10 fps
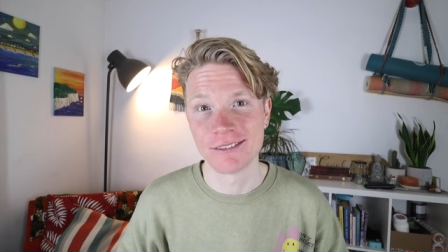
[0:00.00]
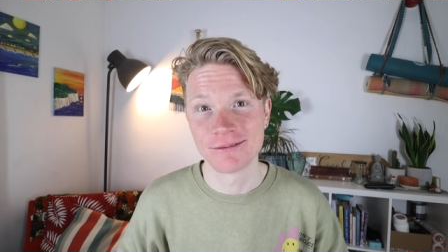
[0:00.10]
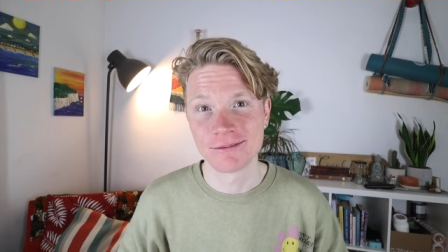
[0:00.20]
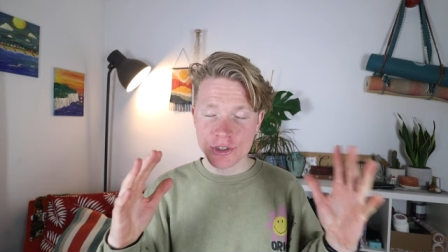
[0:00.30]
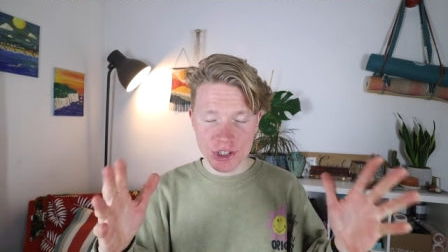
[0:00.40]

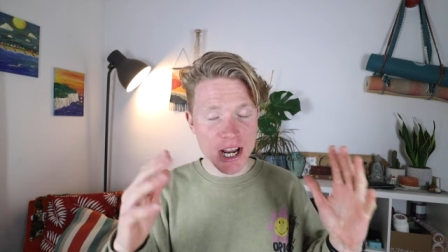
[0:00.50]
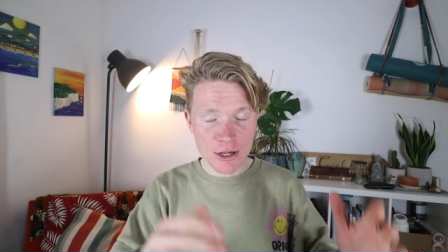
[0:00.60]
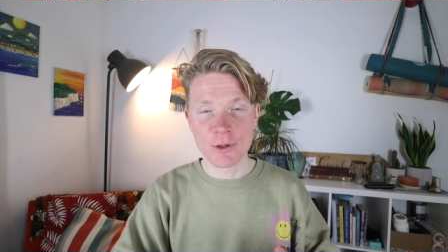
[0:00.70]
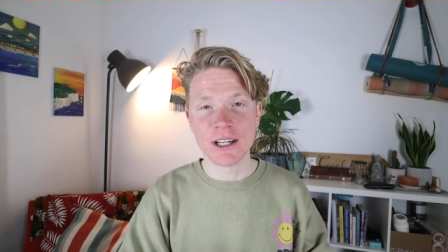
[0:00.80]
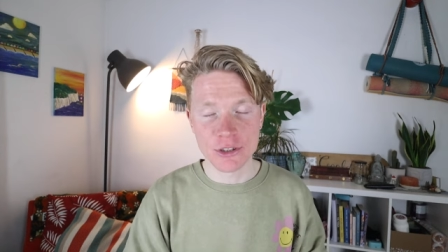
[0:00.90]
I
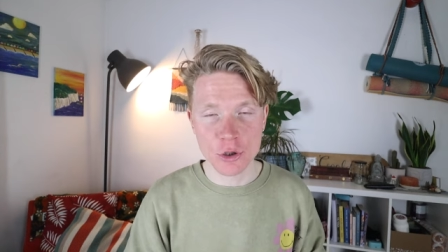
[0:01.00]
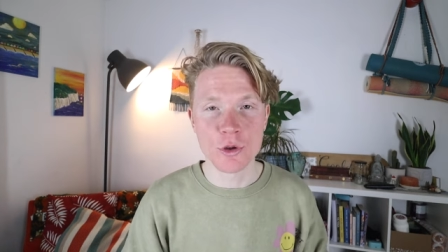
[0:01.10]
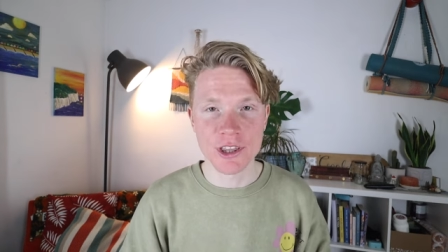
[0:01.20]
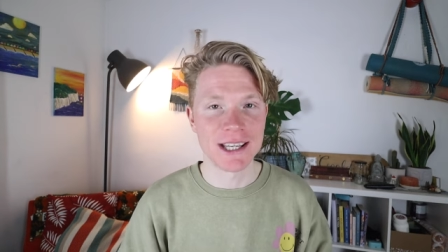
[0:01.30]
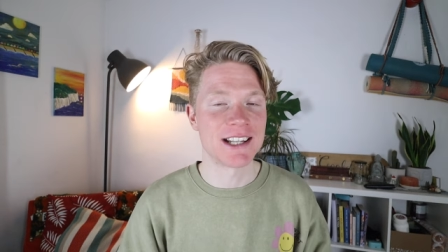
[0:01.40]
genuinely
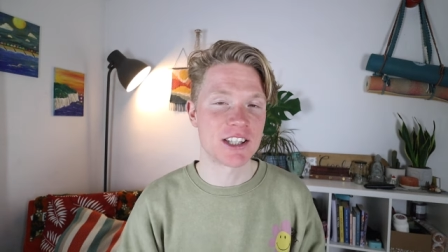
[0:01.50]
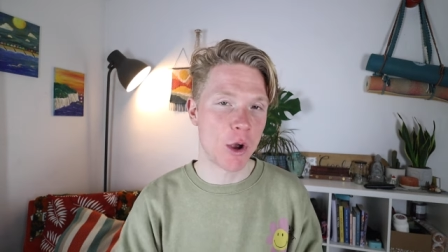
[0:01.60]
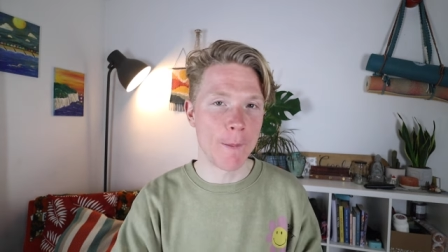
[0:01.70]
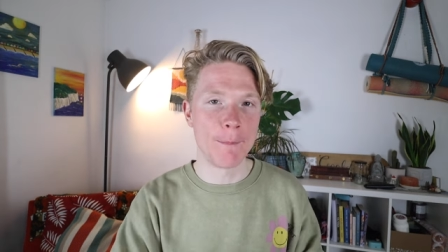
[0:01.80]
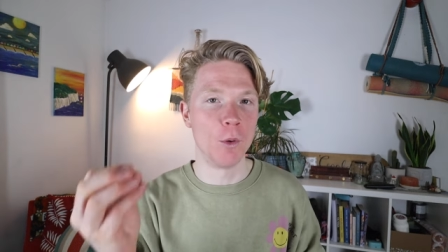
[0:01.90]
do think it's
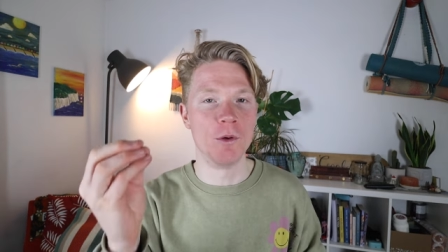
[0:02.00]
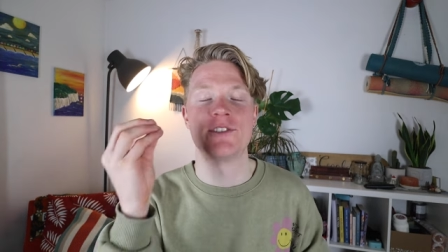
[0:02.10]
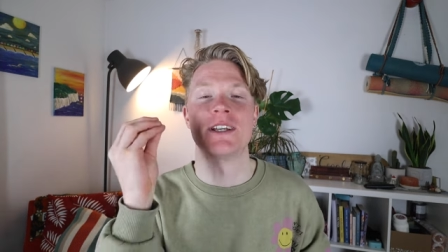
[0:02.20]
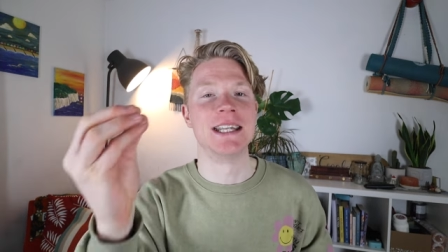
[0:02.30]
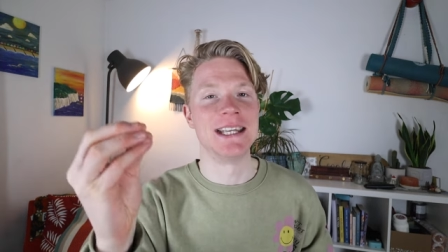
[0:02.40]
so
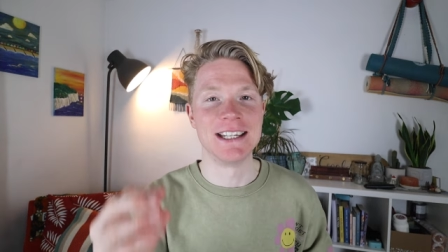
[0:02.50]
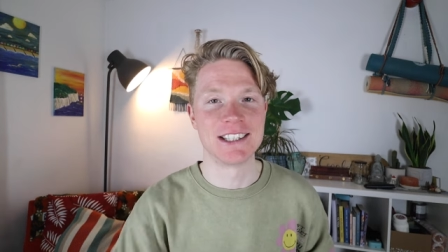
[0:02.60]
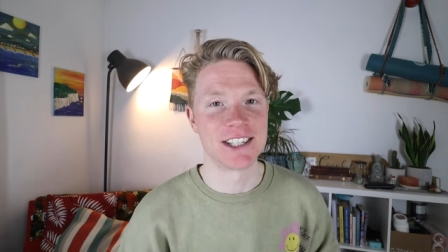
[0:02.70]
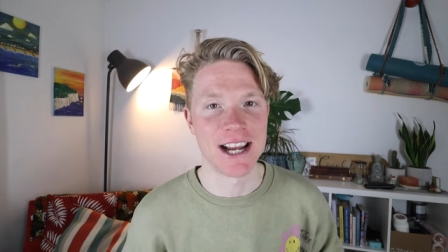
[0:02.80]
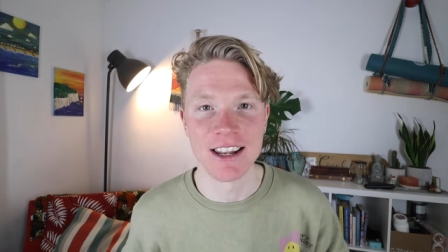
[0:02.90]
important to lean
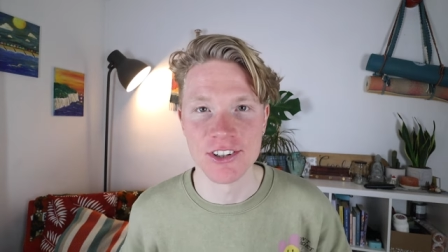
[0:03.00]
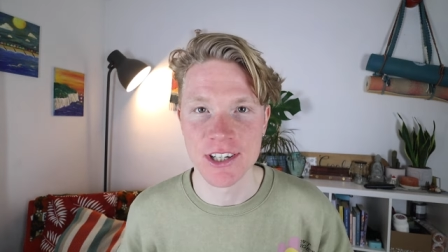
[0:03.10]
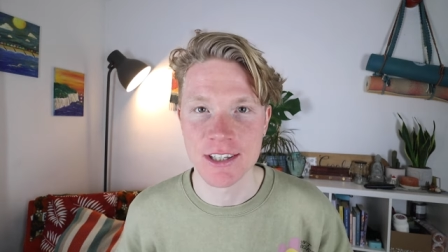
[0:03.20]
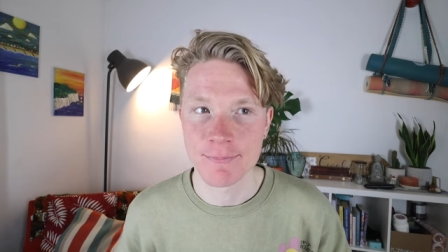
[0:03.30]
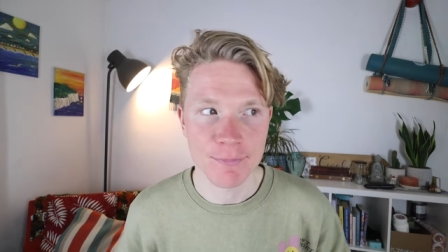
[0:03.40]
into
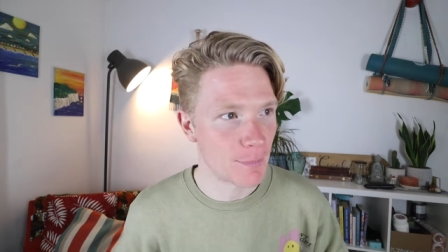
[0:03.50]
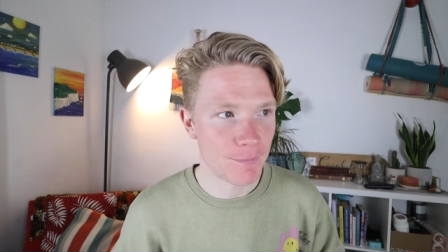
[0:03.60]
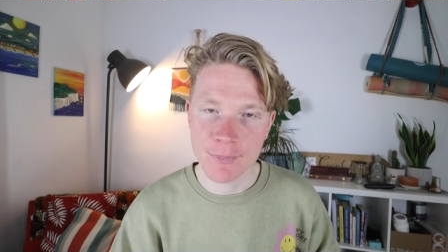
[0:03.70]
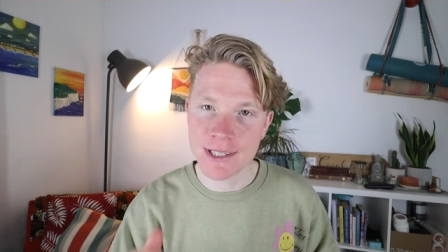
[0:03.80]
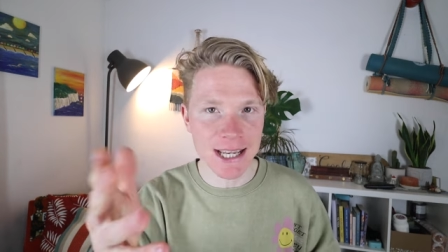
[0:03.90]
challenges,
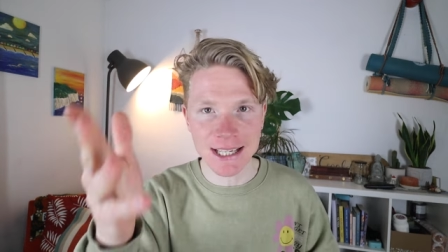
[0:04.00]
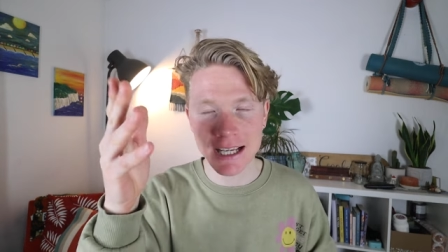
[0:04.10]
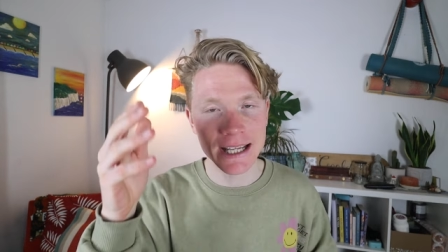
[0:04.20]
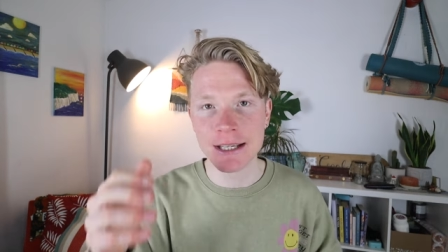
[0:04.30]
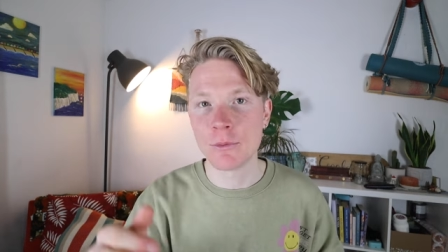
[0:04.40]

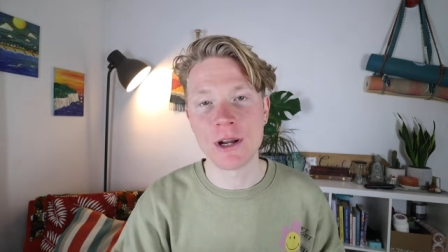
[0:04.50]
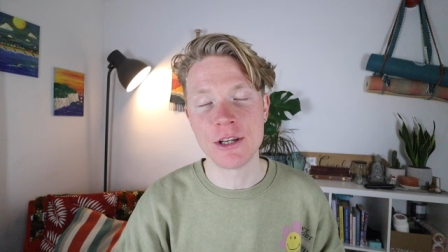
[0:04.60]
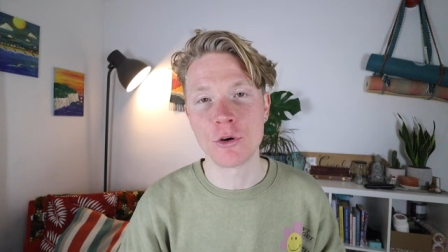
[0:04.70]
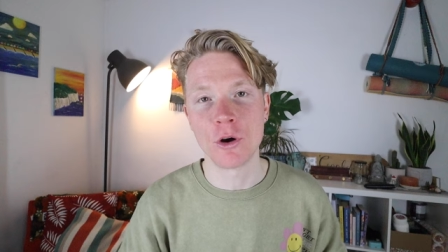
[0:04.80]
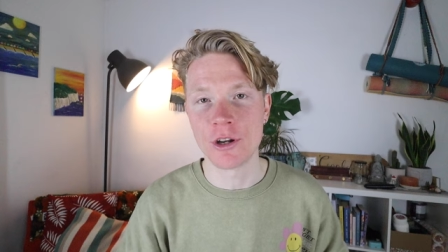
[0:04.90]
particularly
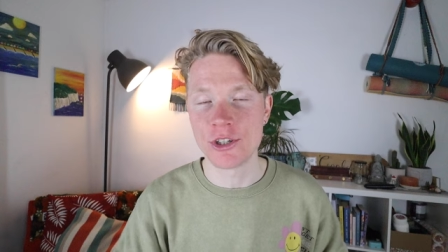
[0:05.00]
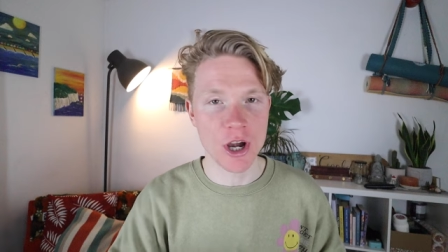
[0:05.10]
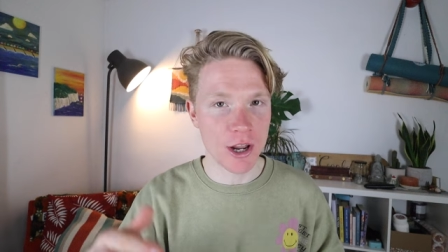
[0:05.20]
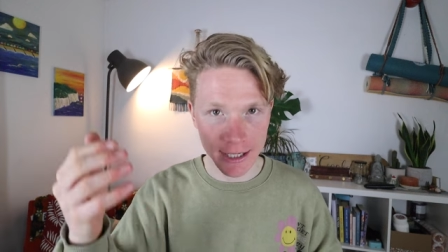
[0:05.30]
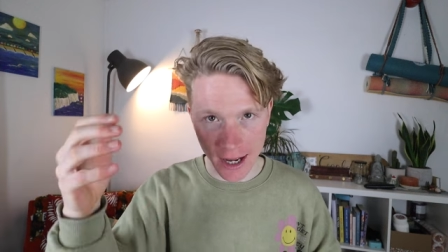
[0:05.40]
when you're on a
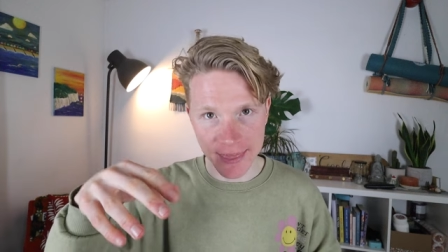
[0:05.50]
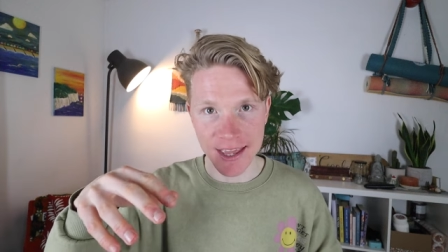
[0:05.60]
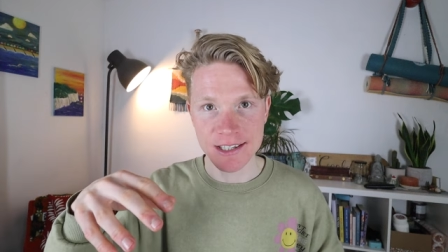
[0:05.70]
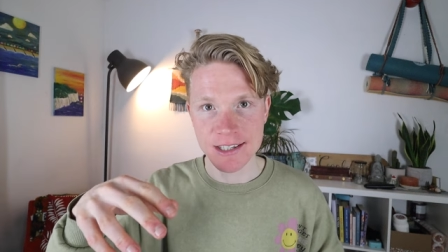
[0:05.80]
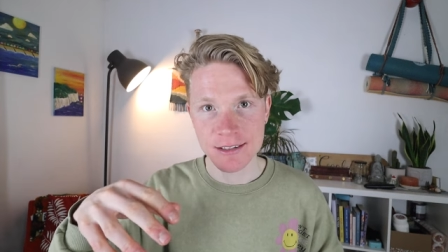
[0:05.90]
journey like
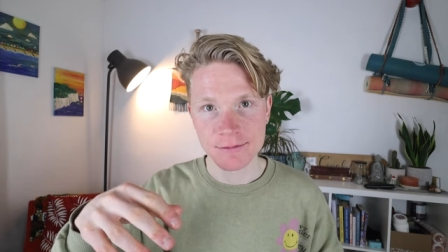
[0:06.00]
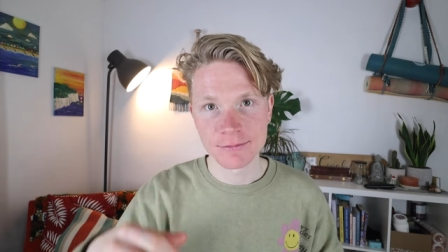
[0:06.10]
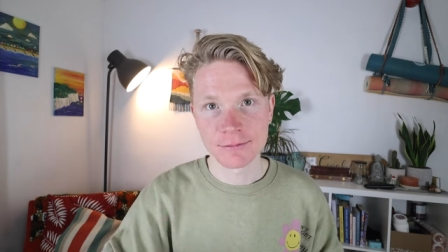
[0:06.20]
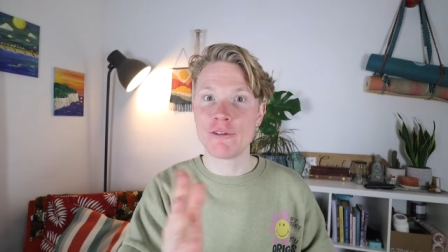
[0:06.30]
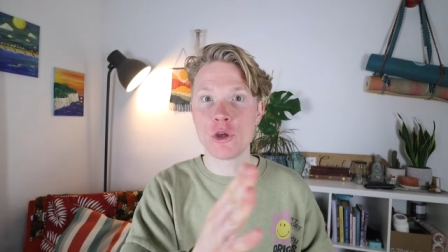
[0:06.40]
this.
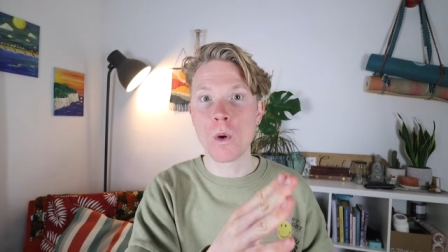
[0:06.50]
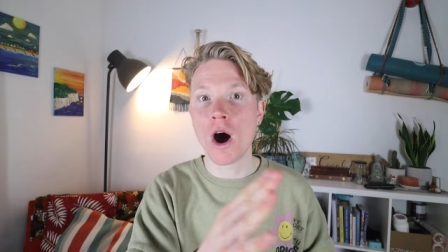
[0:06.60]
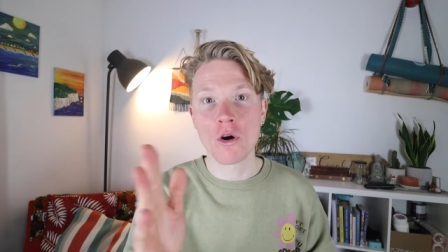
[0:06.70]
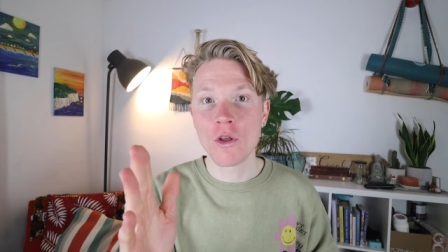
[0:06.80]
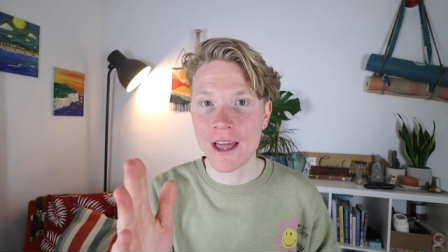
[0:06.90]
Wherever you
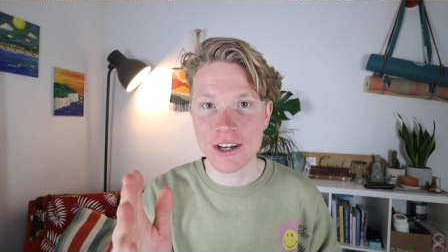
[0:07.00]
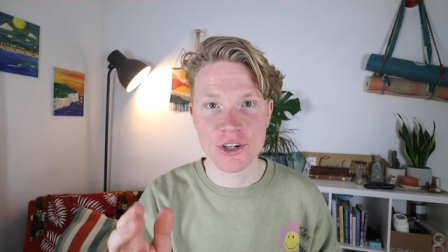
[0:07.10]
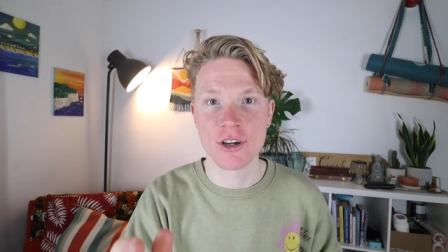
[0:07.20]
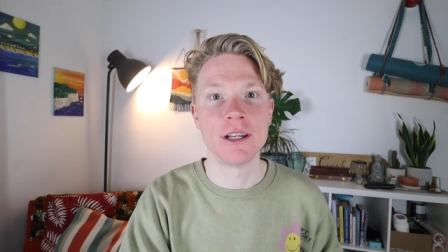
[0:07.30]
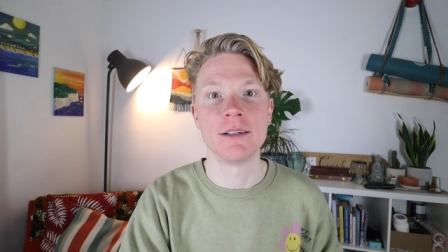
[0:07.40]
are on that
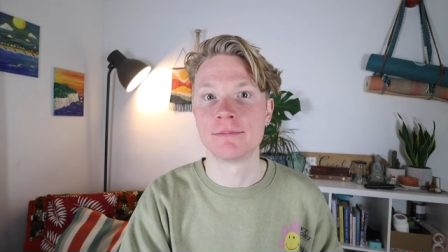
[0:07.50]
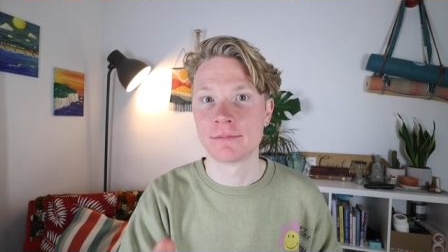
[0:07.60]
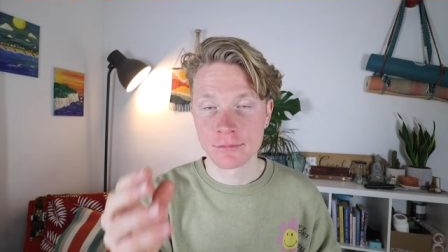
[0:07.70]
journey,